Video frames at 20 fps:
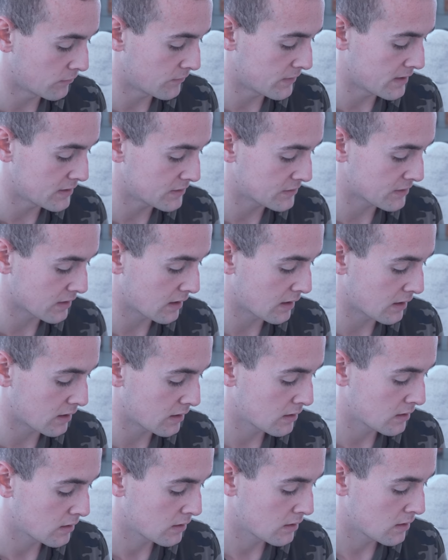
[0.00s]

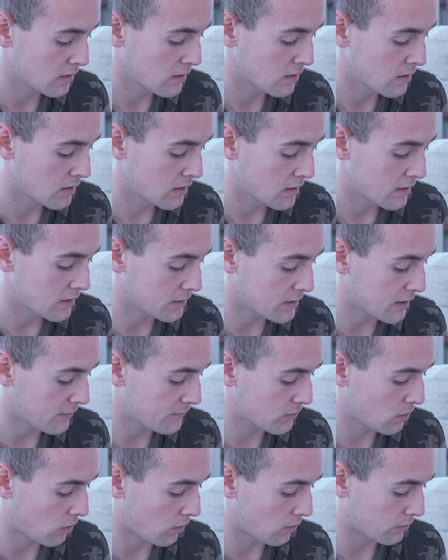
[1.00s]
Visa
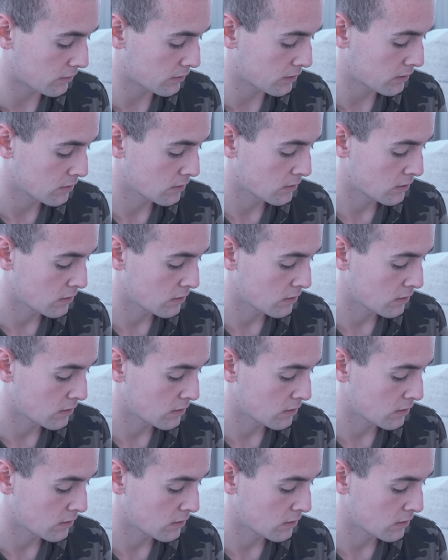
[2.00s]
gift card,